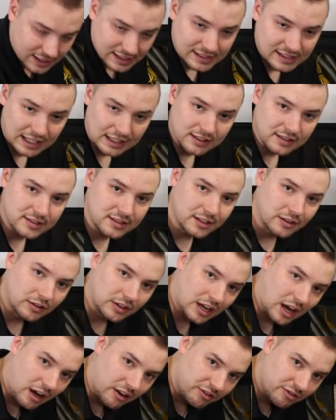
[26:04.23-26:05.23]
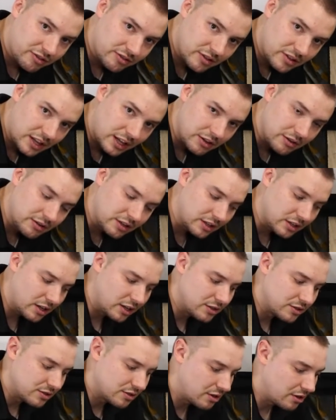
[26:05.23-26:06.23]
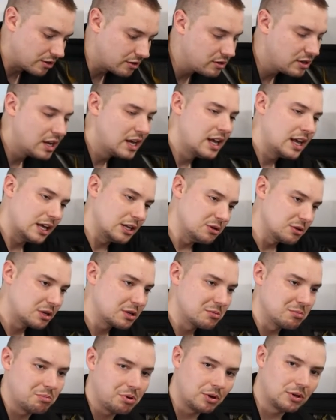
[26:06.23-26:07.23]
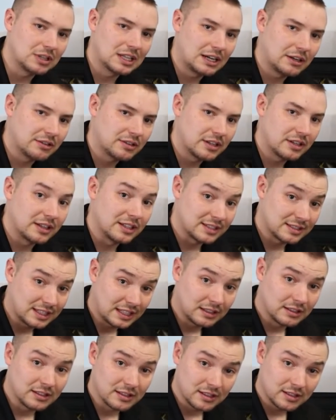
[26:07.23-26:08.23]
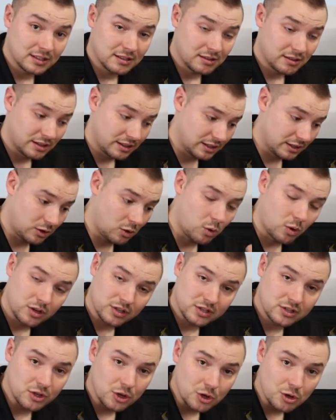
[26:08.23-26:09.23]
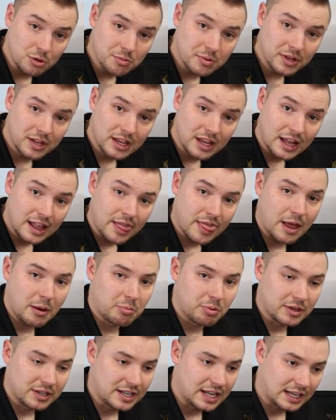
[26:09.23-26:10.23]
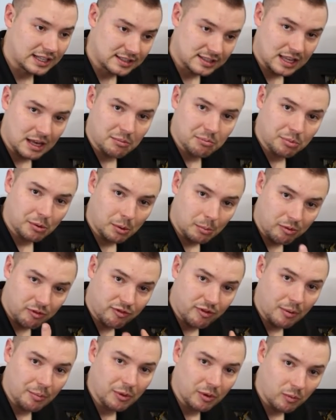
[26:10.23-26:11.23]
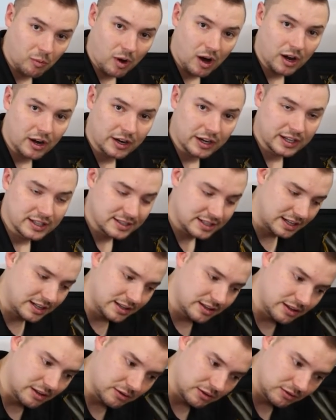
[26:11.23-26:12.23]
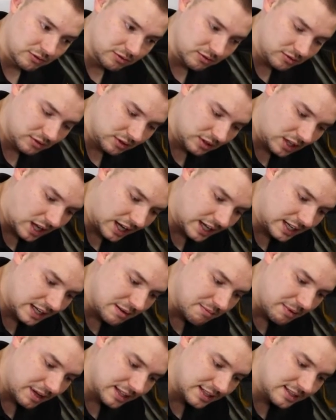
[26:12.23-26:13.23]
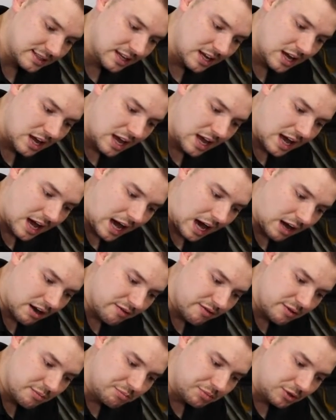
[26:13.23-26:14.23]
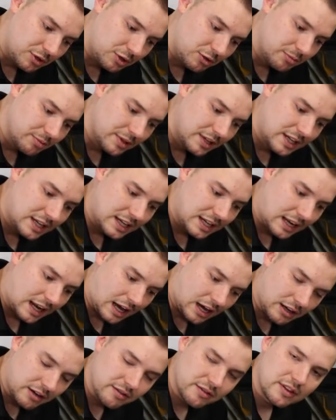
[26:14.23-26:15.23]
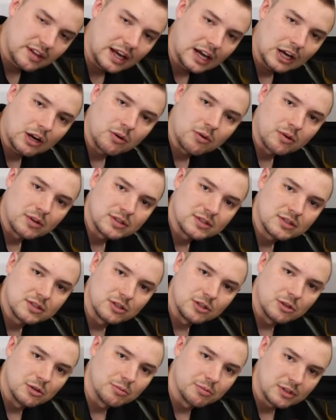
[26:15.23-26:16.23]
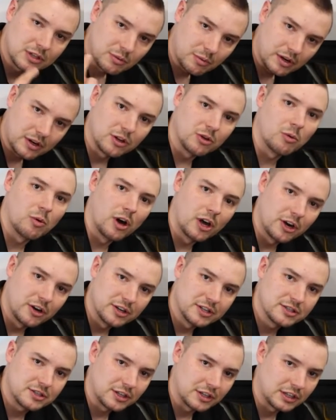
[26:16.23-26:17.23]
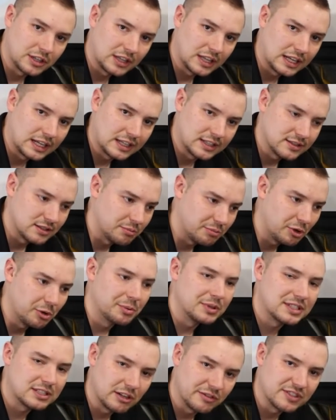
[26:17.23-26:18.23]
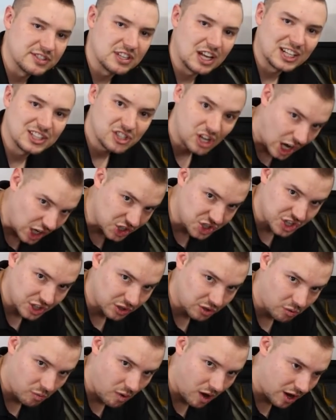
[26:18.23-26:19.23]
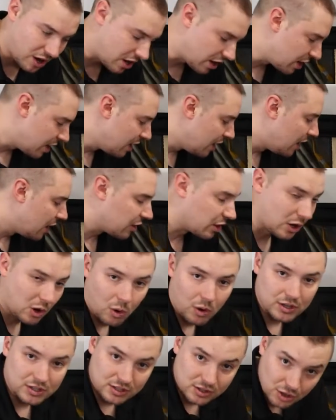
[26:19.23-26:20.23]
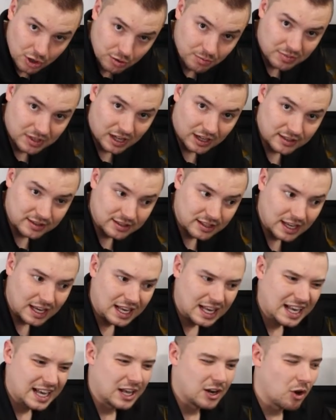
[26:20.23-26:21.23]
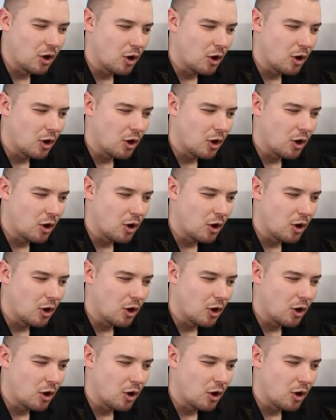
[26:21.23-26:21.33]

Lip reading: a stainless steel cuff that you can unscrew, and you can pull out the quartz tube that protects that bulb from the water, because the light emits out of the bulb and out of that quartz tube to where the water is circulating, because the bulb itself is not touching the water. The quartz tube does. And